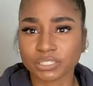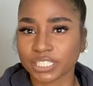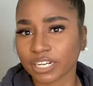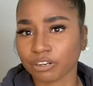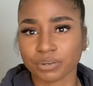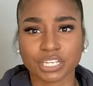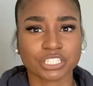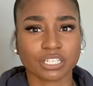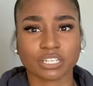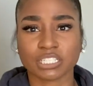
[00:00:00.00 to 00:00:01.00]

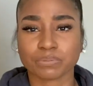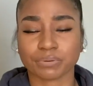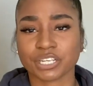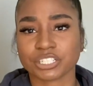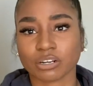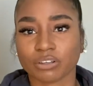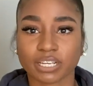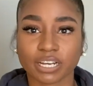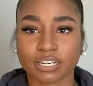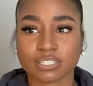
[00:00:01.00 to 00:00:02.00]
decoration, inspiration, all that
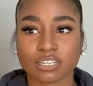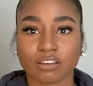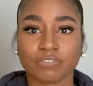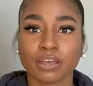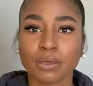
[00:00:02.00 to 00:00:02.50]
kind of stuff.